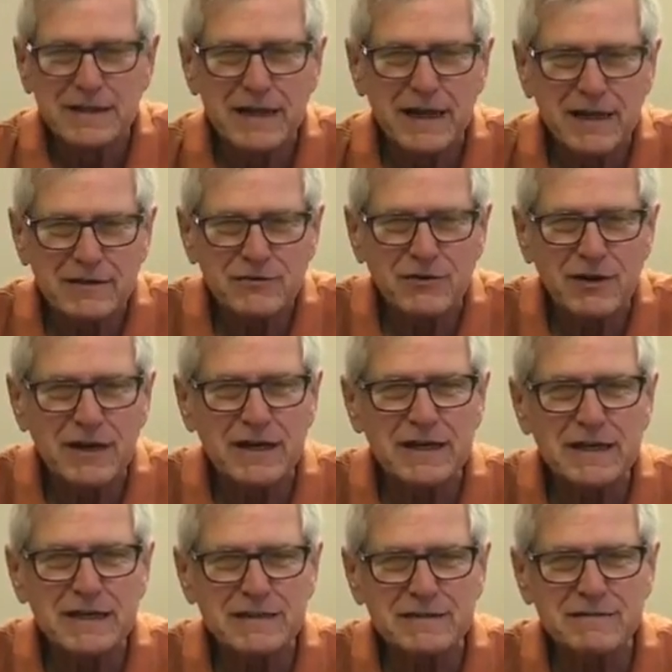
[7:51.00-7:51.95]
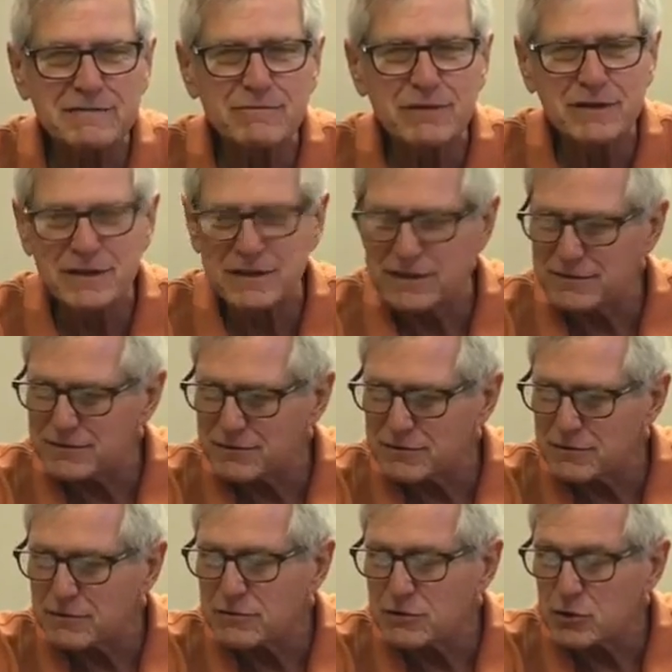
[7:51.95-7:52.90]
I'll try to get with the
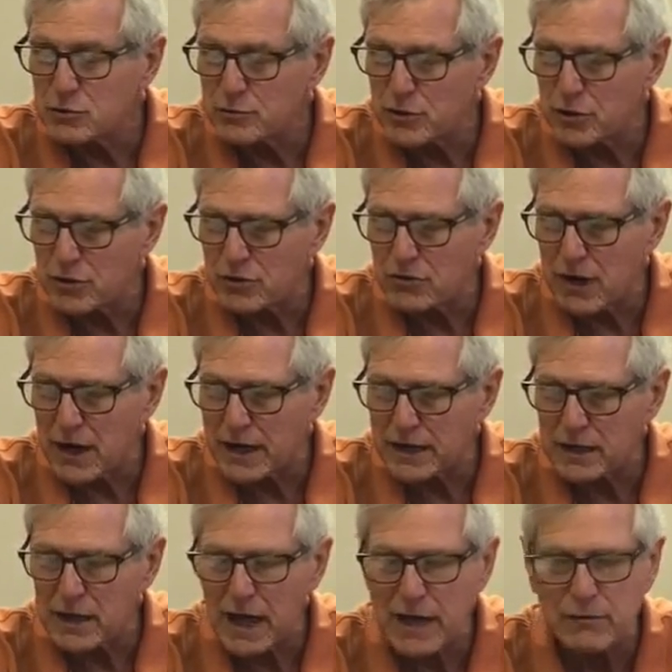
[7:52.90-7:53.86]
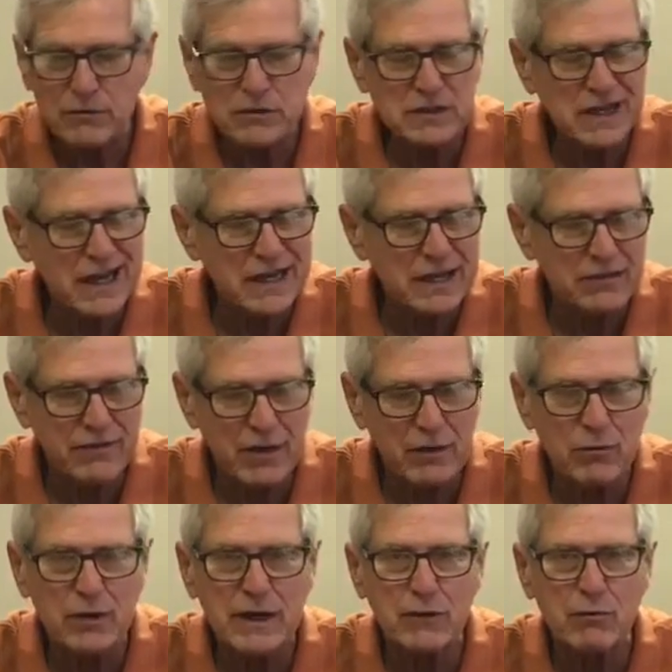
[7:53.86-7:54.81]
new bureaucratic language. In any
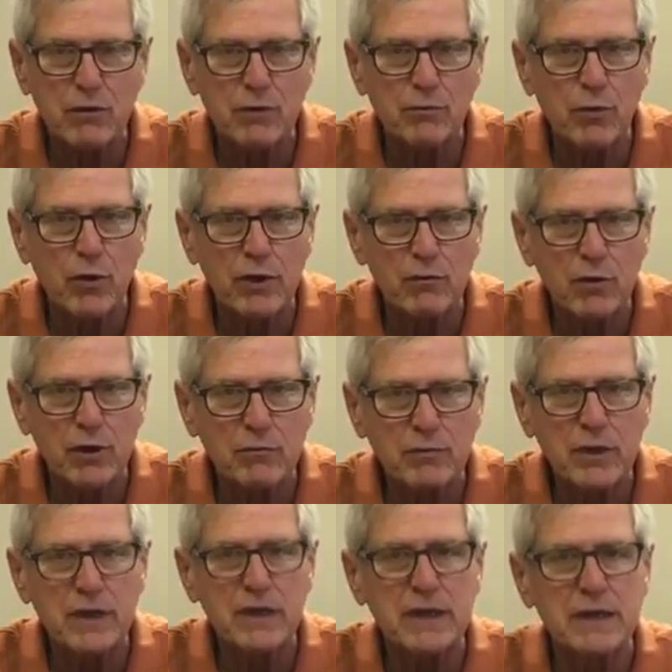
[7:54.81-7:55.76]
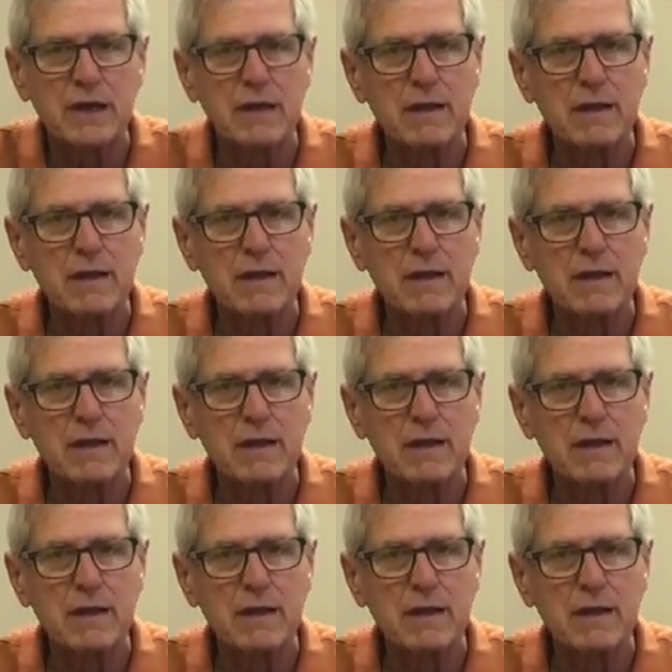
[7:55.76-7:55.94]
event, we'll get $1.1 million.